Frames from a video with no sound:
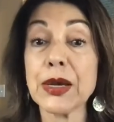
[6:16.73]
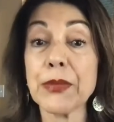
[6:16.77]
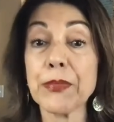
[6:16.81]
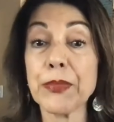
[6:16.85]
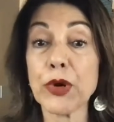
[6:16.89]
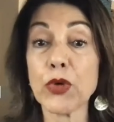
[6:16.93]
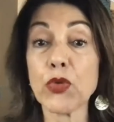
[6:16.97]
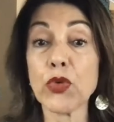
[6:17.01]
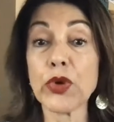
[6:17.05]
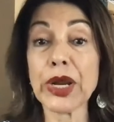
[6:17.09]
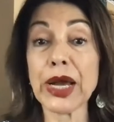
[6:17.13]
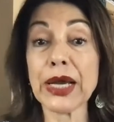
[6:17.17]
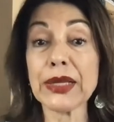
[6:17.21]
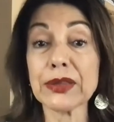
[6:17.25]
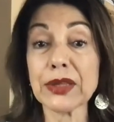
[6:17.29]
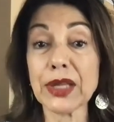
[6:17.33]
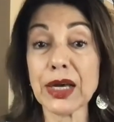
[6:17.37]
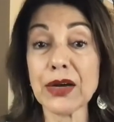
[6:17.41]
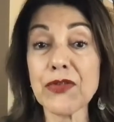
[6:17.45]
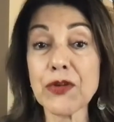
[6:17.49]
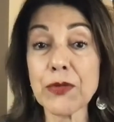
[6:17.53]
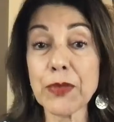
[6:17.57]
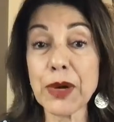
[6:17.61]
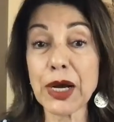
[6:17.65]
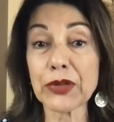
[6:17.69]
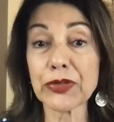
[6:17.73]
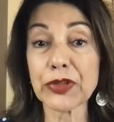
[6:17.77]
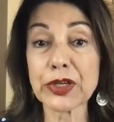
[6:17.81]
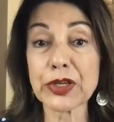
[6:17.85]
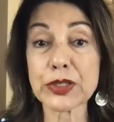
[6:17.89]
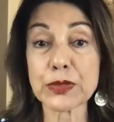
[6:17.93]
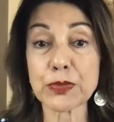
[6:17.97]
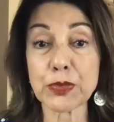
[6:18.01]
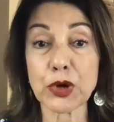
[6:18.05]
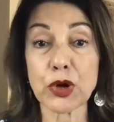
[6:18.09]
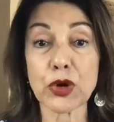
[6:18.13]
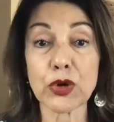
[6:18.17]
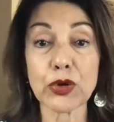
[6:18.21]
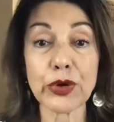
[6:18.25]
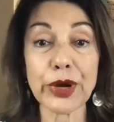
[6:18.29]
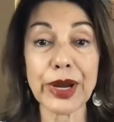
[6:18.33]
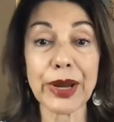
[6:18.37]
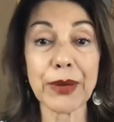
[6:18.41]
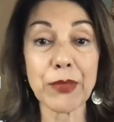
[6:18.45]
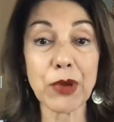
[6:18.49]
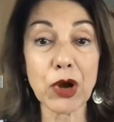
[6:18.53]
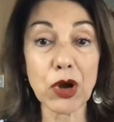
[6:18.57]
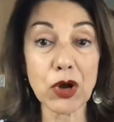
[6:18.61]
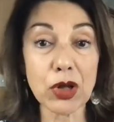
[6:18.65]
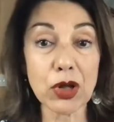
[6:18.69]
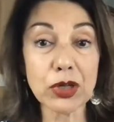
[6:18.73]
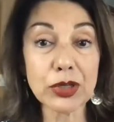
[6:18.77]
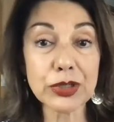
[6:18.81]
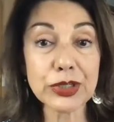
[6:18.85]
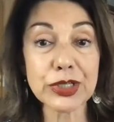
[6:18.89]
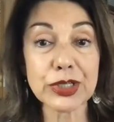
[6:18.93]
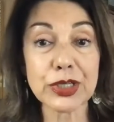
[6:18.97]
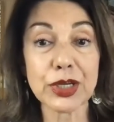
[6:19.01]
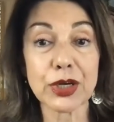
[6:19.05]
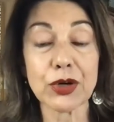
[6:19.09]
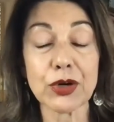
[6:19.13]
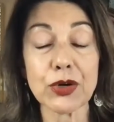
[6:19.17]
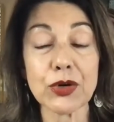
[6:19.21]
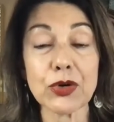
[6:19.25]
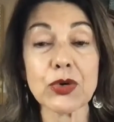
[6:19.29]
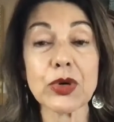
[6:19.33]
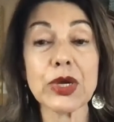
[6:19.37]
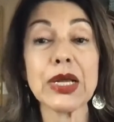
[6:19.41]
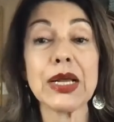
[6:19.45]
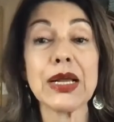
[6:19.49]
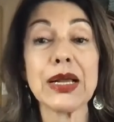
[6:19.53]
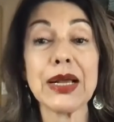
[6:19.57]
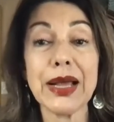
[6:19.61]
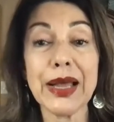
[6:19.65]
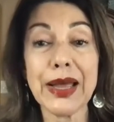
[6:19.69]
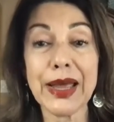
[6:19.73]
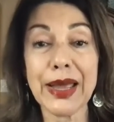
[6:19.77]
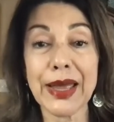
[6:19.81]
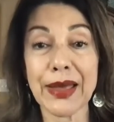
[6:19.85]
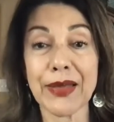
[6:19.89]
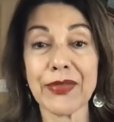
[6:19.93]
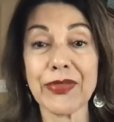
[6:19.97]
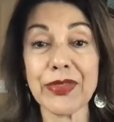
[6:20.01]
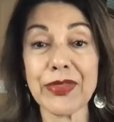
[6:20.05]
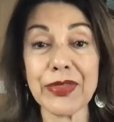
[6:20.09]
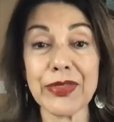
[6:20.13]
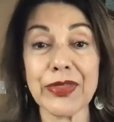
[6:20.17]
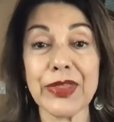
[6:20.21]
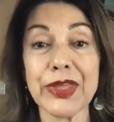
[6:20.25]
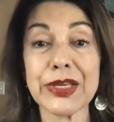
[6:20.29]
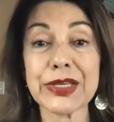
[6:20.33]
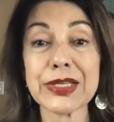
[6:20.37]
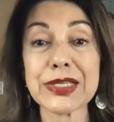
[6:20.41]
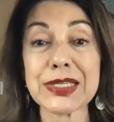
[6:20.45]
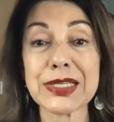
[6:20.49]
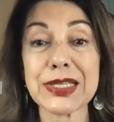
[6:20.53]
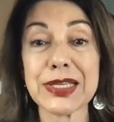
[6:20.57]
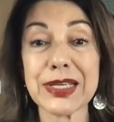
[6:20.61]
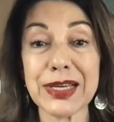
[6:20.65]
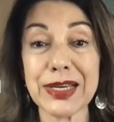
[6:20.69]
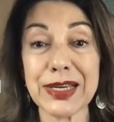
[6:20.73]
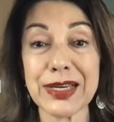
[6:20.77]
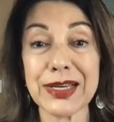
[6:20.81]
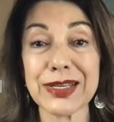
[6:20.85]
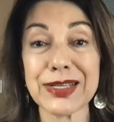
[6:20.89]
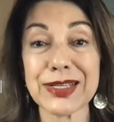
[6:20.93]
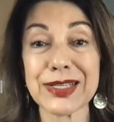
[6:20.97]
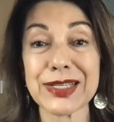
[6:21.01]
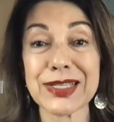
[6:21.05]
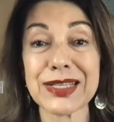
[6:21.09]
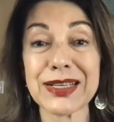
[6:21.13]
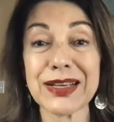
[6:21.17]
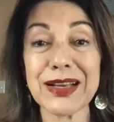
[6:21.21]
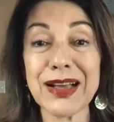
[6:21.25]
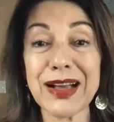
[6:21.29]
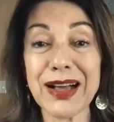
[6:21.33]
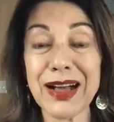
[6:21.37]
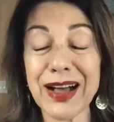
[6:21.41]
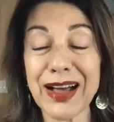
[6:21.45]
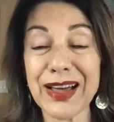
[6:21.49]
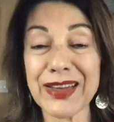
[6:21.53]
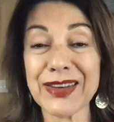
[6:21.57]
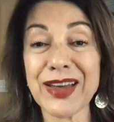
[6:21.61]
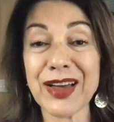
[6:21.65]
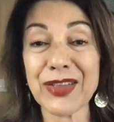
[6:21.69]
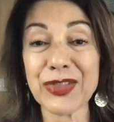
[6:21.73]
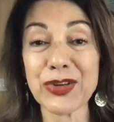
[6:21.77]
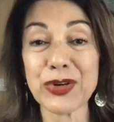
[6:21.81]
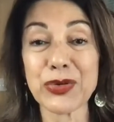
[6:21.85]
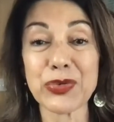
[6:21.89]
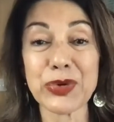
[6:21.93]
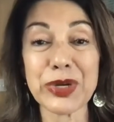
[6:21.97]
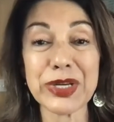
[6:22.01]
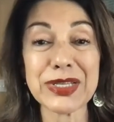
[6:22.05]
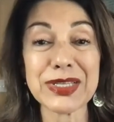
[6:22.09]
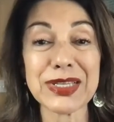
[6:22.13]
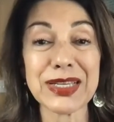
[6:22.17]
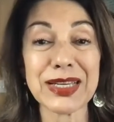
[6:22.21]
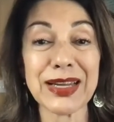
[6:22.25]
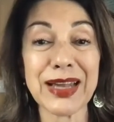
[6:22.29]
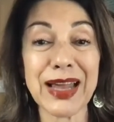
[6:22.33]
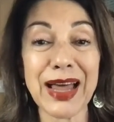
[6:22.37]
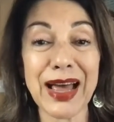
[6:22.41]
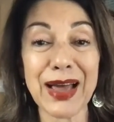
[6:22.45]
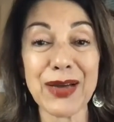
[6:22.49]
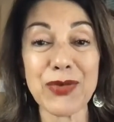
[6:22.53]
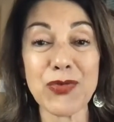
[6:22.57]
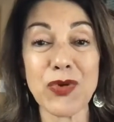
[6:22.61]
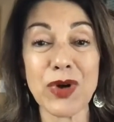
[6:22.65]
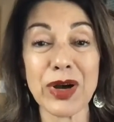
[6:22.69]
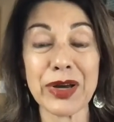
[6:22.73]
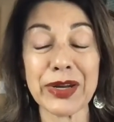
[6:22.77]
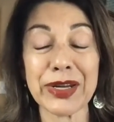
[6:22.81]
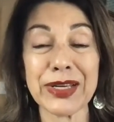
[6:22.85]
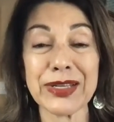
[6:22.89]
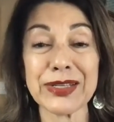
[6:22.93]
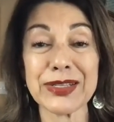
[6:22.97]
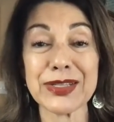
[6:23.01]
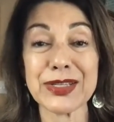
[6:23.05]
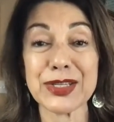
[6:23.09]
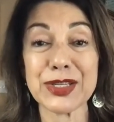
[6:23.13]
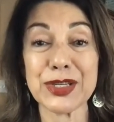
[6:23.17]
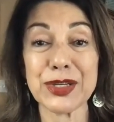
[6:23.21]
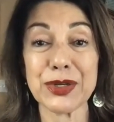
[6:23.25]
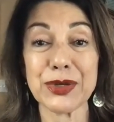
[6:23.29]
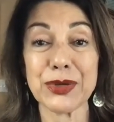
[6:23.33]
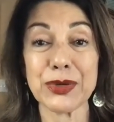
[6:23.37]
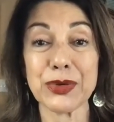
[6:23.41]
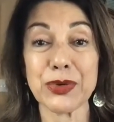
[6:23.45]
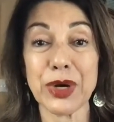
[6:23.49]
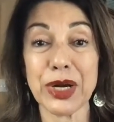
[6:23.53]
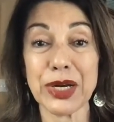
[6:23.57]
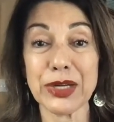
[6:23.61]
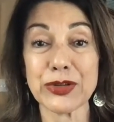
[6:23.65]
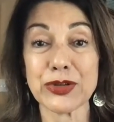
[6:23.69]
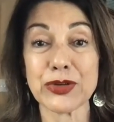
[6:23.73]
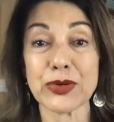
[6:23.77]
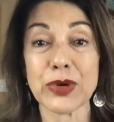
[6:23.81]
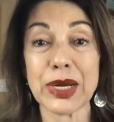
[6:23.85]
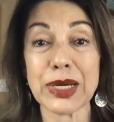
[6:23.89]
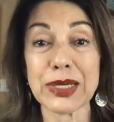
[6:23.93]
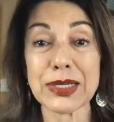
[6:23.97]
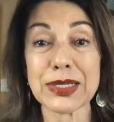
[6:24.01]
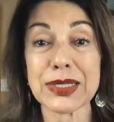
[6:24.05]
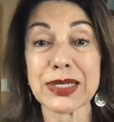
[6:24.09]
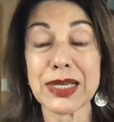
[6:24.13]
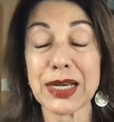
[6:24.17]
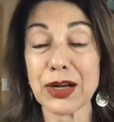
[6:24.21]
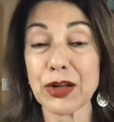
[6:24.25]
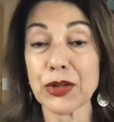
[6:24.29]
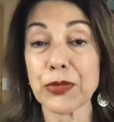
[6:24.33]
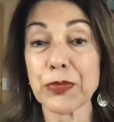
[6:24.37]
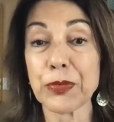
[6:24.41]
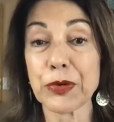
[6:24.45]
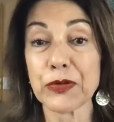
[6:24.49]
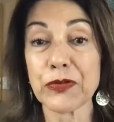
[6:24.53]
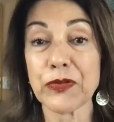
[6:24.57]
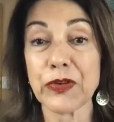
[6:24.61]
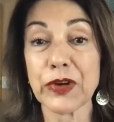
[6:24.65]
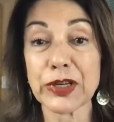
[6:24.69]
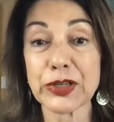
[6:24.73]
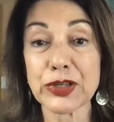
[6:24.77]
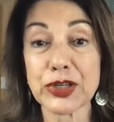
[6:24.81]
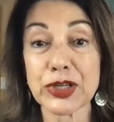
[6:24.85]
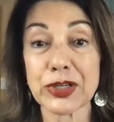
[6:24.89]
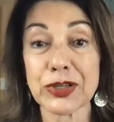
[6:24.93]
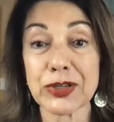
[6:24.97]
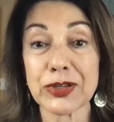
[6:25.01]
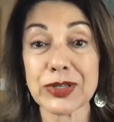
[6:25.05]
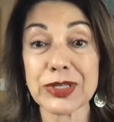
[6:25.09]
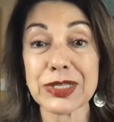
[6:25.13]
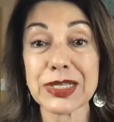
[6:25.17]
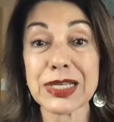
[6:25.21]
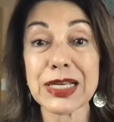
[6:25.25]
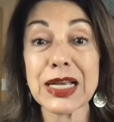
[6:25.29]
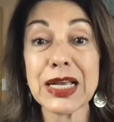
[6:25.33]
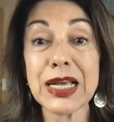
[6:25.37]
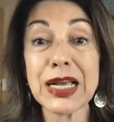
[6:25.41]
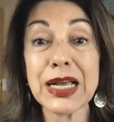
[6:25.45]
But what I love about this program also, and this is another reason I wanted to address health professionals,